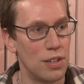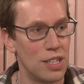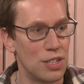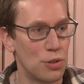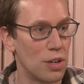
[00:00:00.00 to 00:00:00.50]

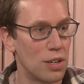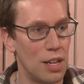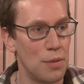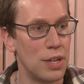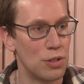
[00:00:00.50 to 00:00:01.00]
historical
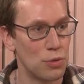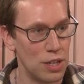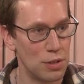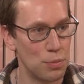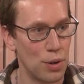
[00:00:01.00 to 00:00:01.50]

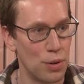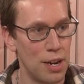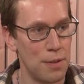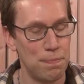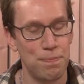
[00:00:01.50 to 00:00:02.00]
administration
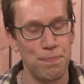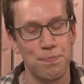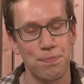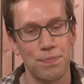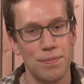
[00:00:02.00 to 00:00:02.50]
program
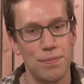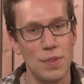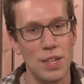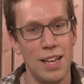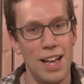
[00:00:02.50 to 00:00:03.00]

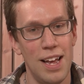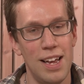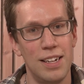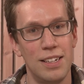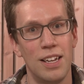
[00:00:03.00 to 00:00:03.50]

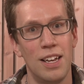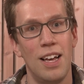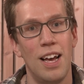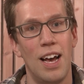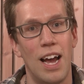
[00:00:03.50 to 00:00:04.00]
and
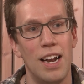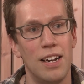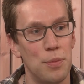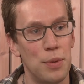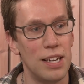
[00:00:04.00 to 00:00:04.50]
I ended
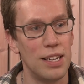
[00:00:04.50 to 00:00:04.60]
up getting